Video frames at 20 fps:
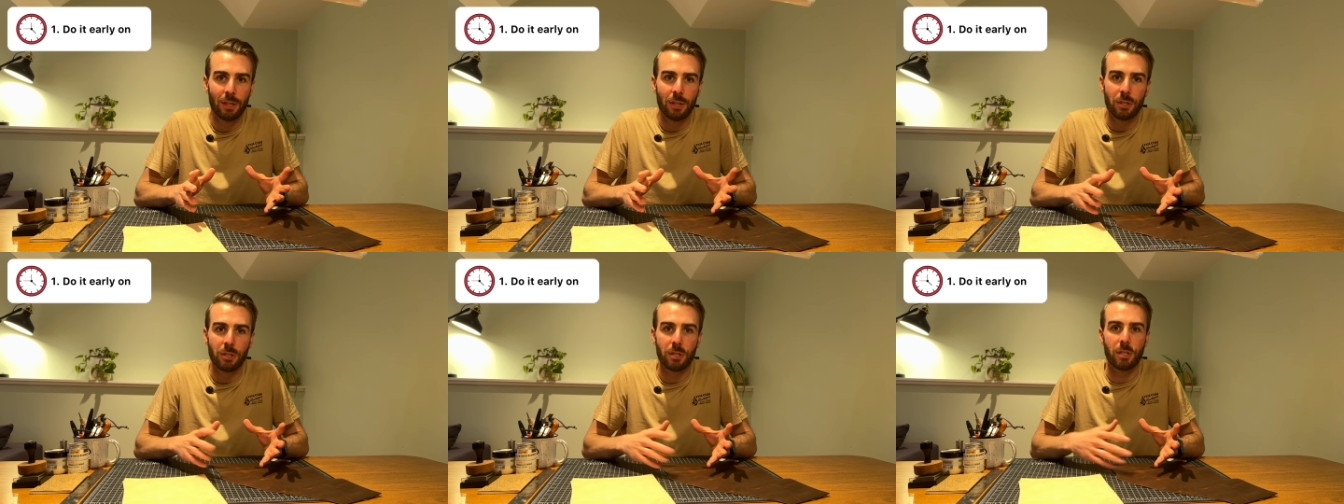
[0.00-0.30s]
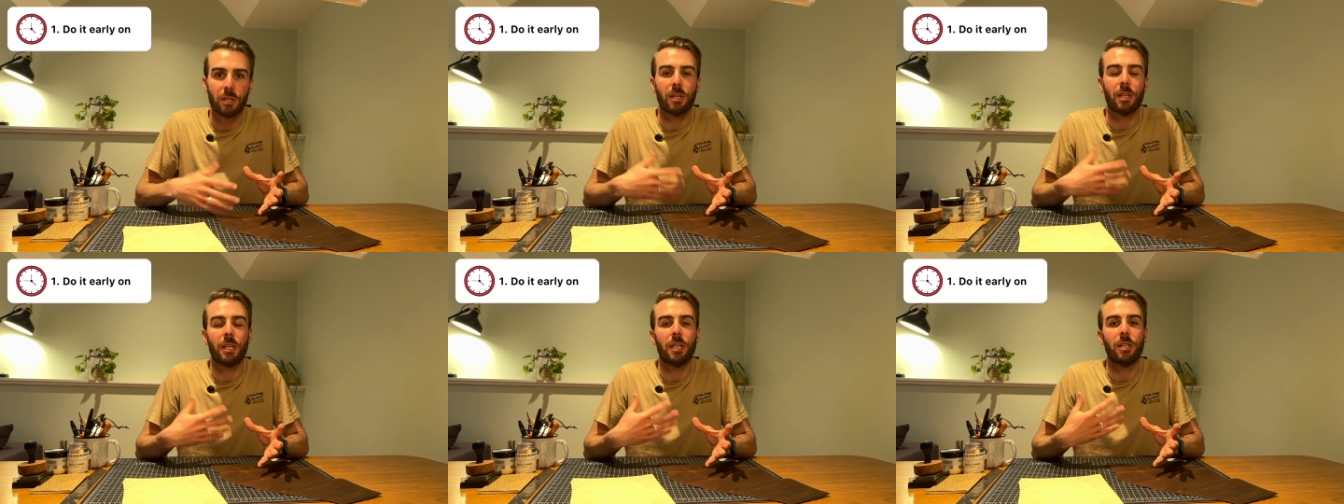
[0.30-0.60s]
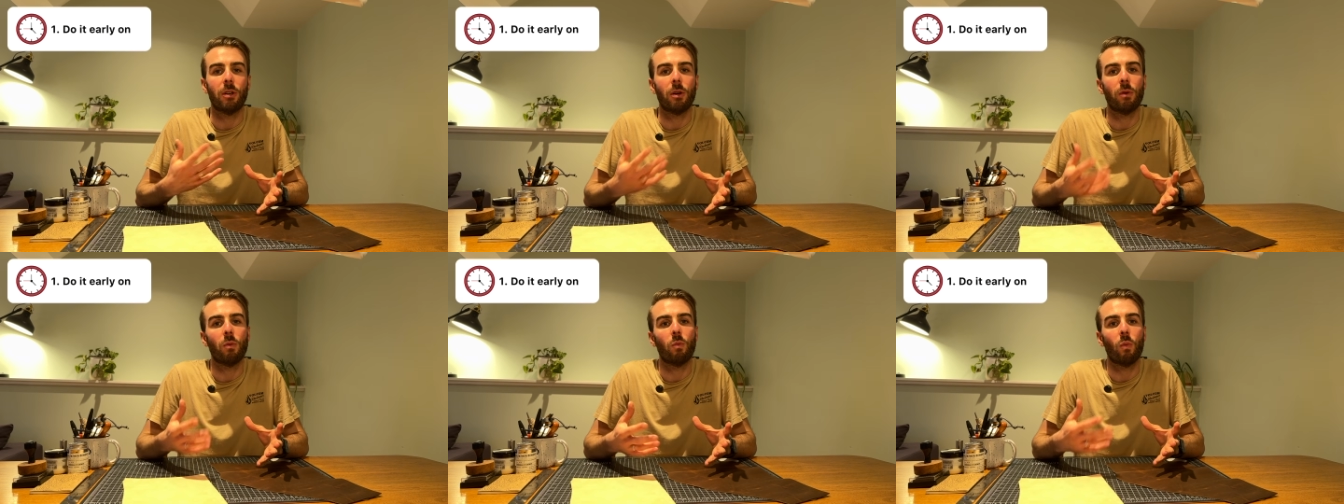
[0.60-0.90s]
so that I
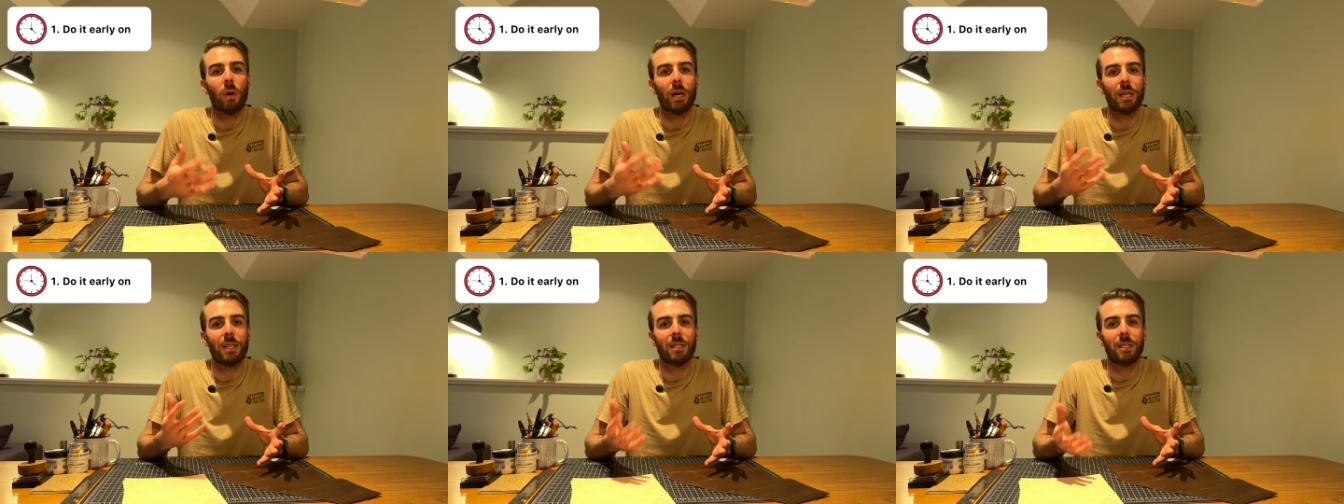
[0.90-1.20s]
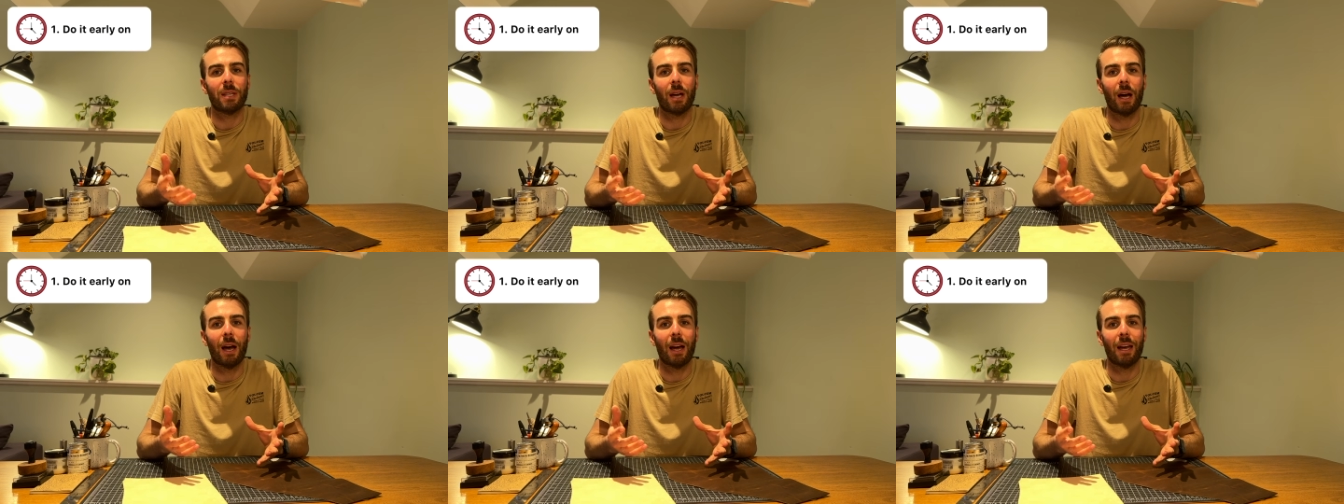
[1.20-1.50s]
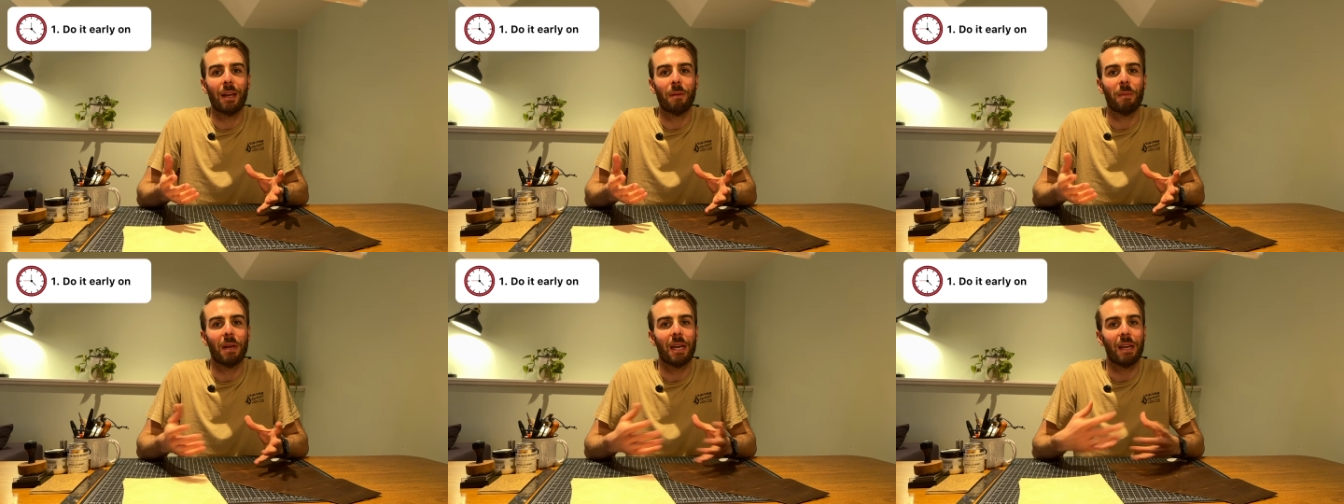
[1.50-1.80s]
don't waste
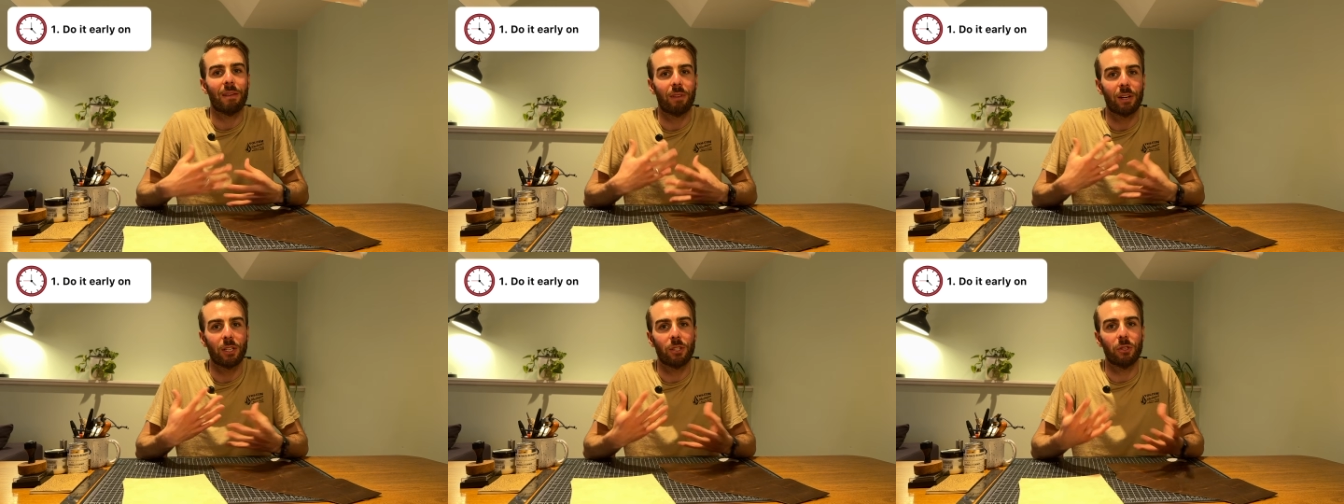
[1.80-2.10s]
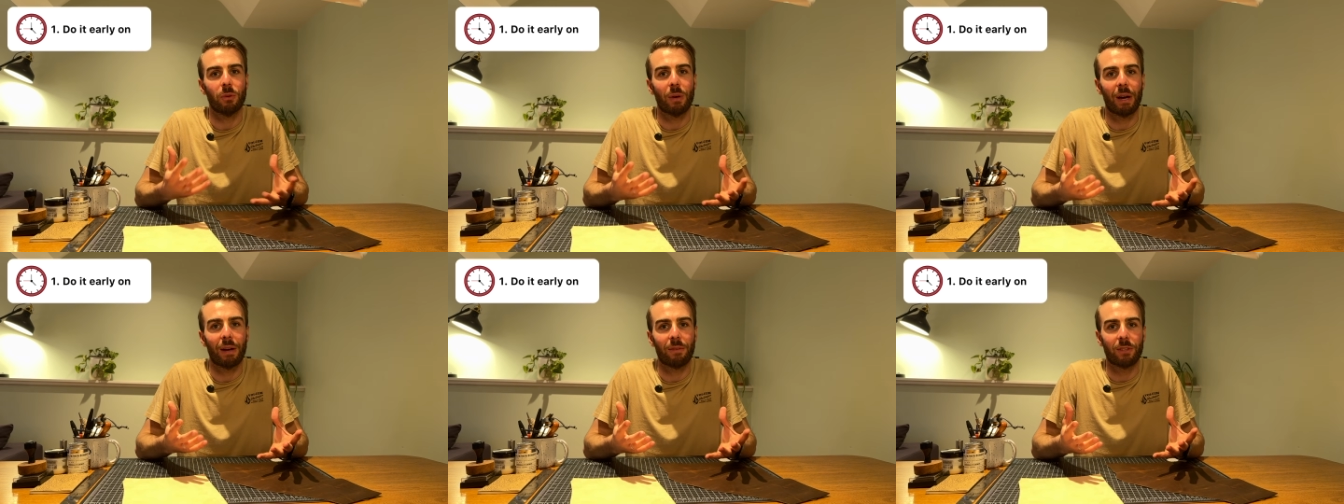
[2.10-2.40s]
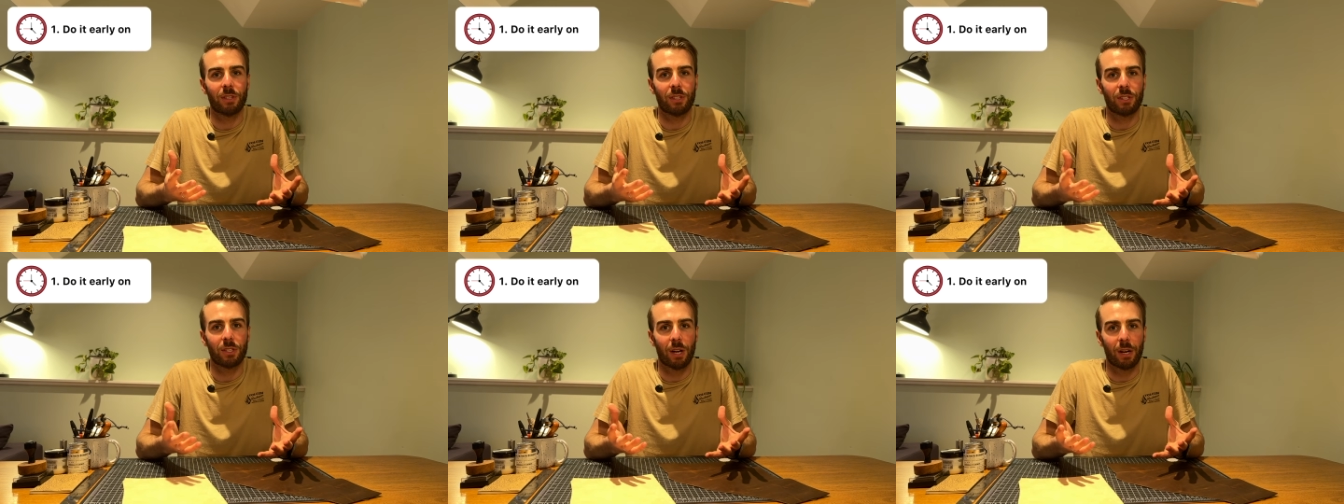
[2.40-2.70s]
time if I do have
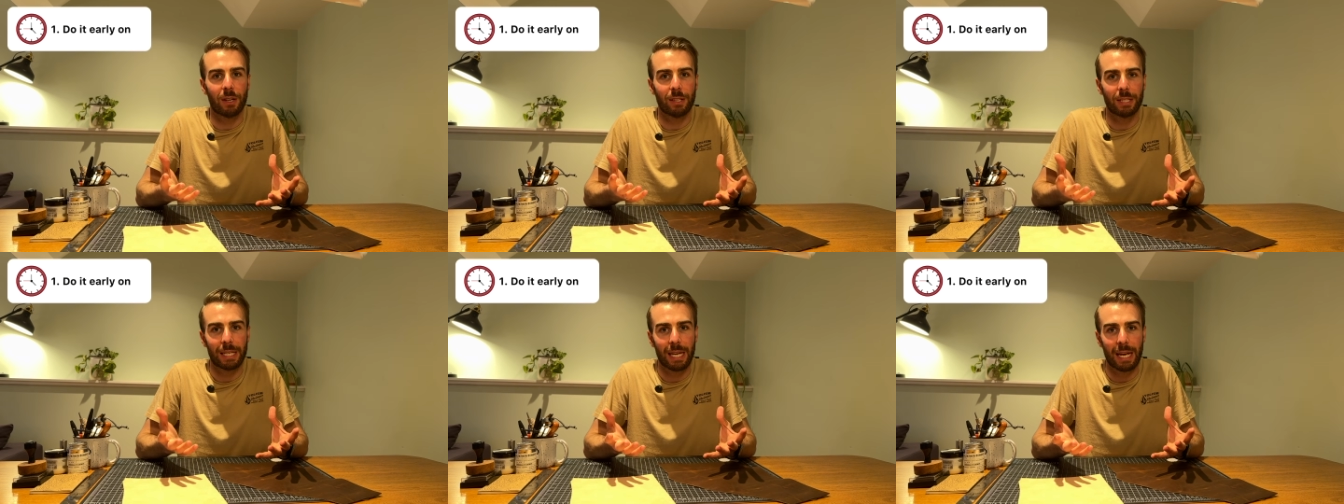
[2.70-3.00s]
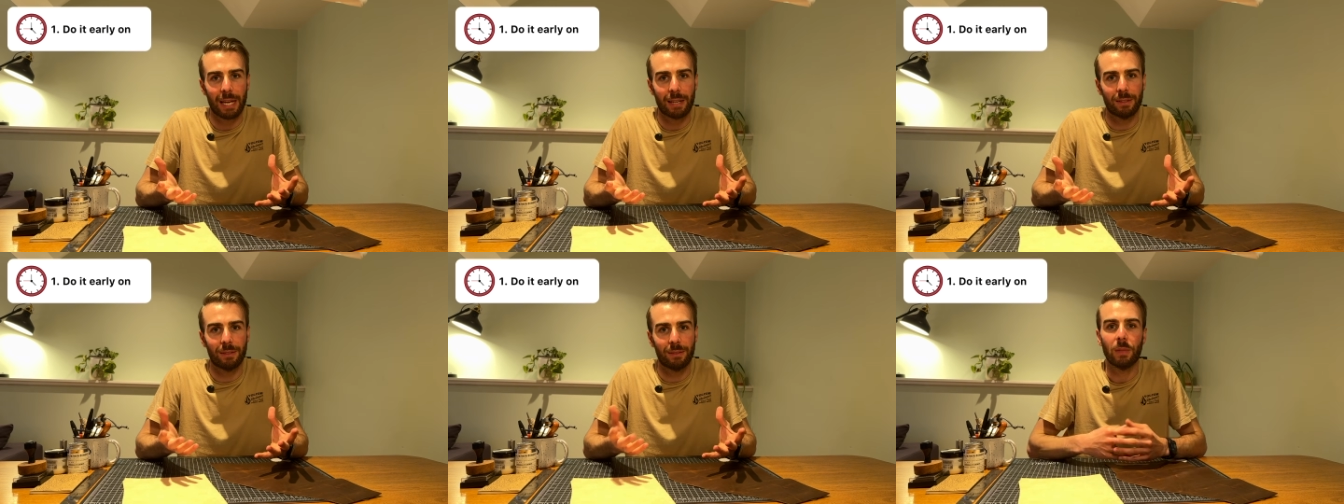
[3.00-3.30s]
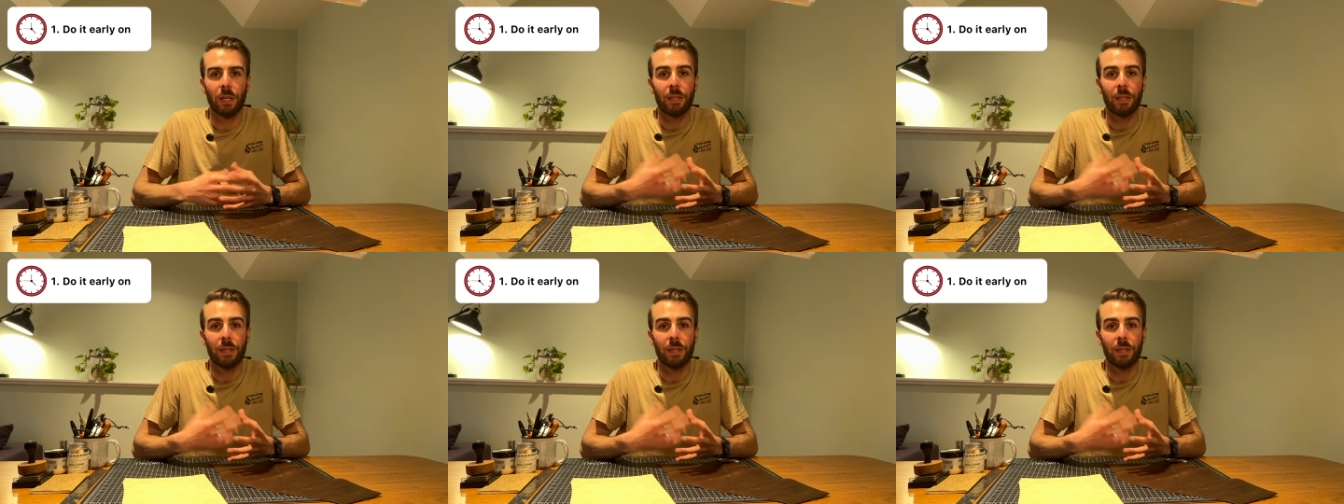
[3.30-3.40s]
to start again.